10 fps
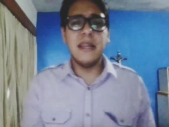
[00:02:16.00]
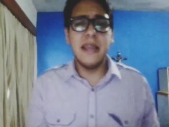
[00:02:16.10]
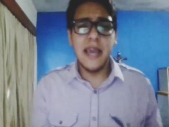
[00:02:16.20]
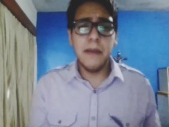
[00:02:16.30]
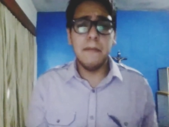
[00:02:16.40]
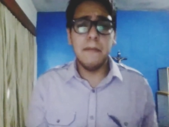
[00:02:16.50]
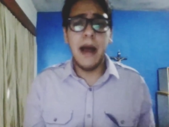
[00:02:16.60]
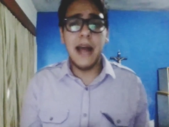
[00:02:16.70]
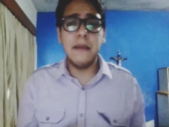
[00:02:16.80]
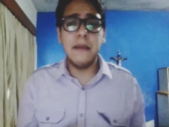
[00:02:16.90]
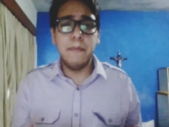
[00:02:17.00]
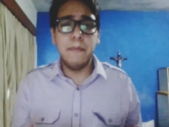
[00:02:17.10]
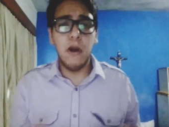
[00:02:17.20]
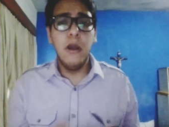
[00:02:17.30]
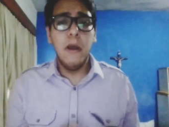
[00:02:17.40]
them and the
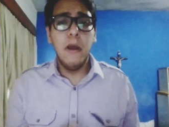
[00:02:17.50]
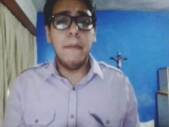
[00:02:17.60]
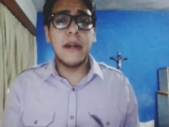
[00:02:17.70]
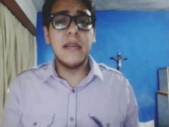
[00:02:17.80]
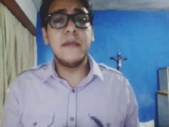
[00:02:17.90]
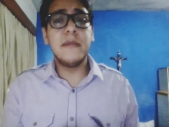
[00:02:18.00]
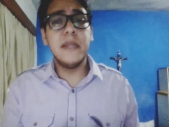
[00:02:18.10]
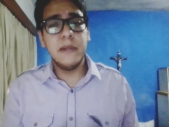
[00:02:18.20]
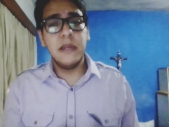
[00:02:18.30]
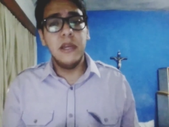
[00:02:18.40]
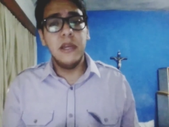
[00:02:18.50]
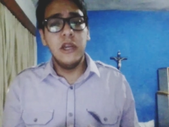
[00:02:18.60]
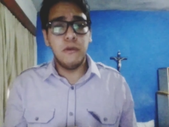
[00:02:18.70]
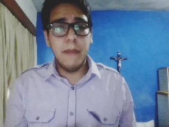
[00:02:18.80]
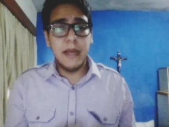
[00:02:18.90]
people perceptives,
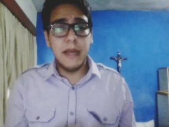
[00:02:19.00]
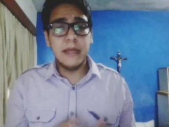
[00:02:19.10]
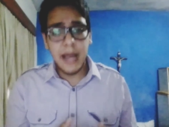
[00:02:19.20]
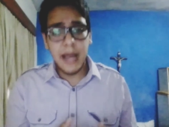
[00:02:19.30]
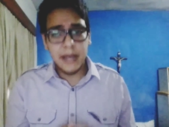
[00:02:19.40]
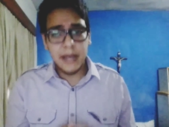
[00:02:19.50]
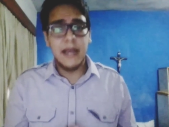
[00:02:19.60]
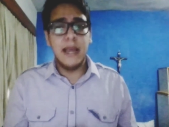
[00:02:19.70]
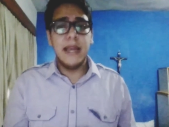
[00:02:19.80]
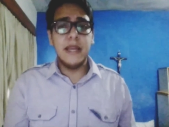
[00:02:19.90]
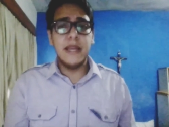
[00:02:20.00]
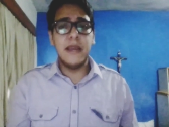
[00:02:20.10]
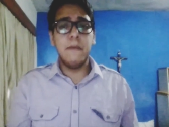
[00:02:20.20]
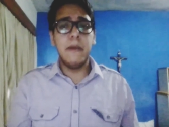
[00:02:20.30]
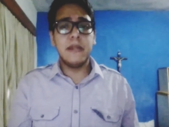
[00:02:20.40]
your message in
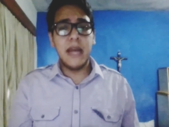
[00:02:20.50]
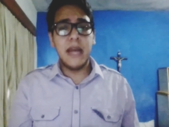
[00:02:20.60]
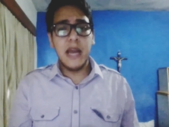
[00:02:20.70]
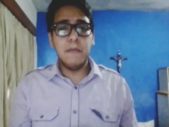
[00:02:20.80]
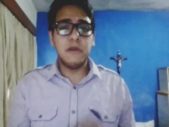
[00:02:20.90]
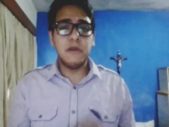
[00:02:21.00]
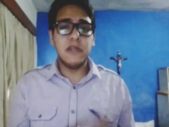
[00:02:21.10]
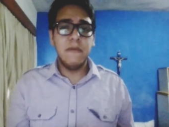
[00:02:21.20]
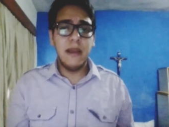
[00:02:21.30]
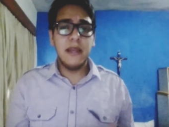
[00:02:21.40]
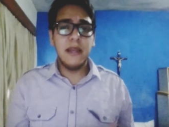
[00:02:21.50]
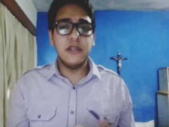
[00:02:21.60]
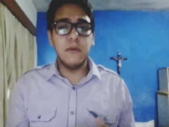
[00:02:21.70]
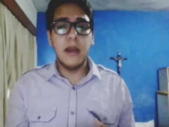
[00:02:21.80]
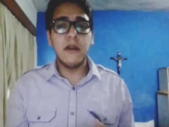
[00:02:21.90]
the best way possible
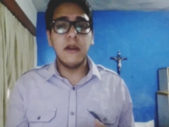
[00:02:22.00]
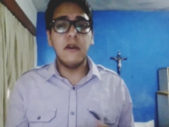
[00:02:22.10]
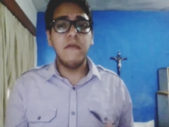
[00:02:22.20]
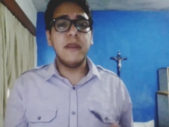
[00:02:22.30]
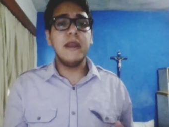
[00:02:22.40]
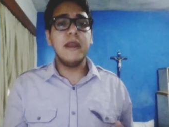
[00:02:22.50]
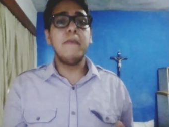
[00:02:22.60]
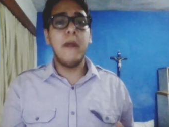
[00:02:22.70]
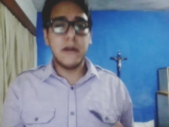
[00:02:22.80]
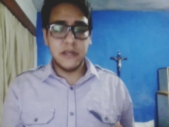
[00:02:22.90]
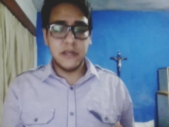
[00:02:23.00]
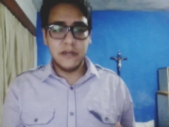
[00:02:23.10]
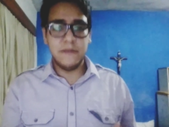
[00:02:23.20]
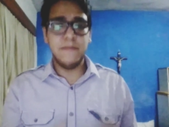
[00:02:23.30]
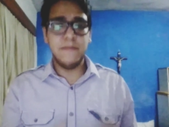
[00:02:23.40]
and you're a confident
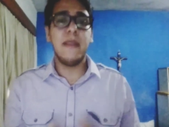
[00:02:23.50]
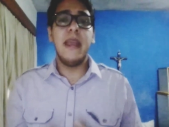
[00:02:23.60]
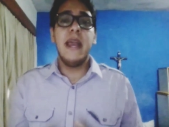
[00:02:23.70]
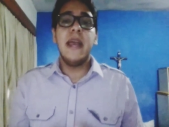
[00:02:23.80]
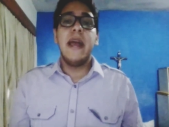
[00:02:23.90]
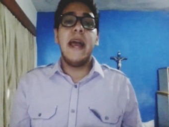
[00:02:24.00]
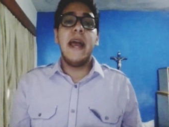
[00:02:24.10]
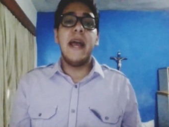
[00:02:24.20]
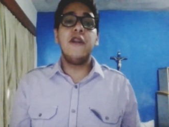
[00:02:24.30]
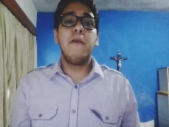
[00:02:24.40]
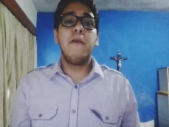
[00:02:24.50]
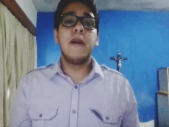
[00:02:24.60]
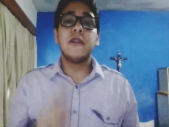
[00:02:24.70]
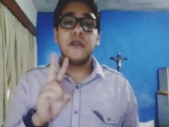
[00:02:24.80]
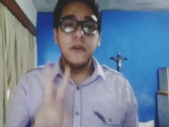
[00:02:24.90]
person. And
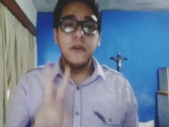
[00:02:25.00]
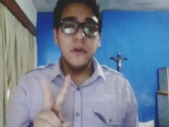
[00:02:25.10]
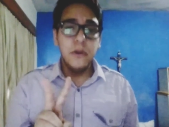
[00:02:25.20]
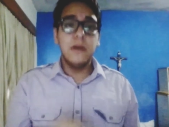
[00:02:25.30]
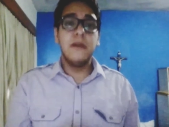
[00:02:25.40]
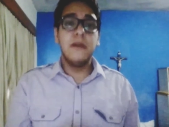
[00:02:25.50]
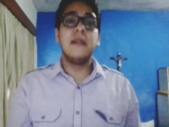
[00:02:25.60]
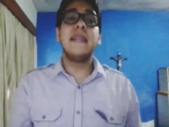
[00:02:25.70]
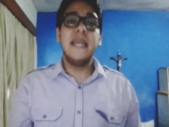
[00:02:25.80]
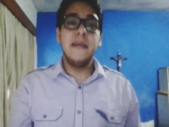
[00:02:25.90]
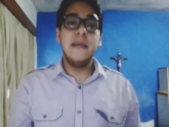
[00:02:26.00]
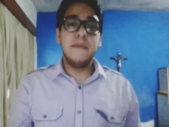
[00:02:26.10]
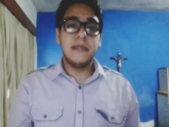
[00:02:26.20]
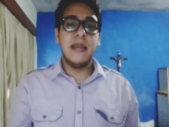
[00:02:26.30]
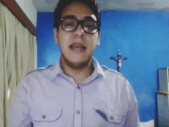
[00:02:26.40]
number two,
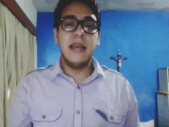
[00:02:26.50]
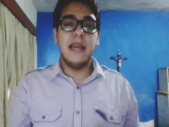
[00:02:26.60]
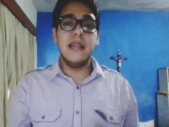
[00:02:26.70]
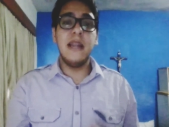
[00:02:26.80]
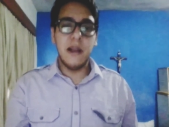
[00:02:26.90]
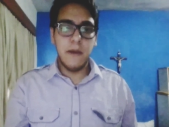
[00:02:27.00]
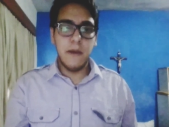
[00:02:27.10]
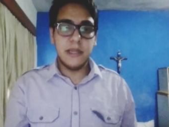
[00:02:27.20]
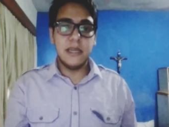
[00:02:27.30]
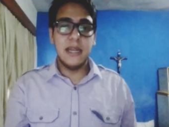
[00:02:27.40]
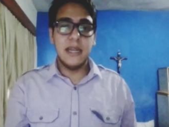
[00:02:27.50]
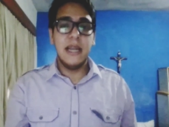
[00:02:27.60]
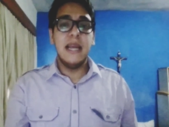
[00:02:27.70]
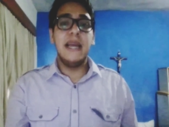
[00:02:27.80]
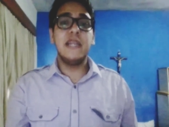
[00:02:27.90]
tips and language.
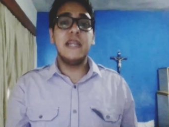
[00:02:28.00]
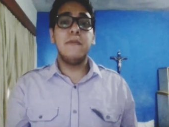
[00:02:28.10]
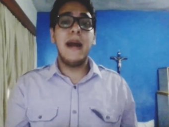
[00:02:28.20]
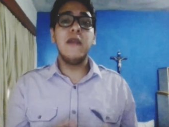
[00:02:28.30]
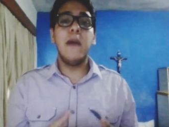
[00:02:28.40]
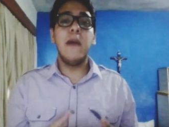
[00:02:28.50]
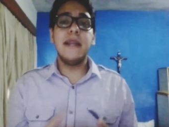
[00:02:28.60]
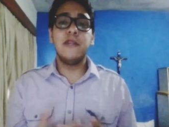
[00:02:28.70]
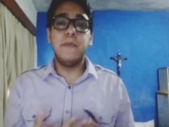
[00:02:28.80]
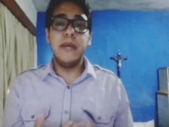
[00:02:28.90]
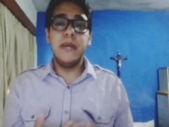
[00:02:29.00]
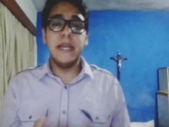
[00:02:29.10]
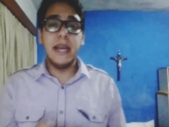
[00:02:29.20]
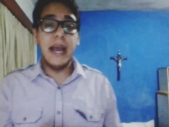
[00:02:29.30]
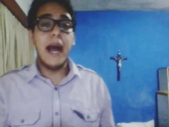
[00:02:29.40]
smile when
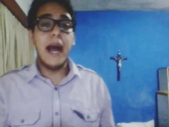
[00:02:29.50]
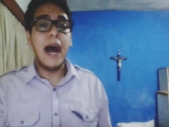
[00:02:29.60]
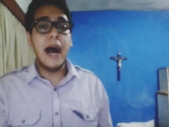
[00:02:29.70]
speak. Uh,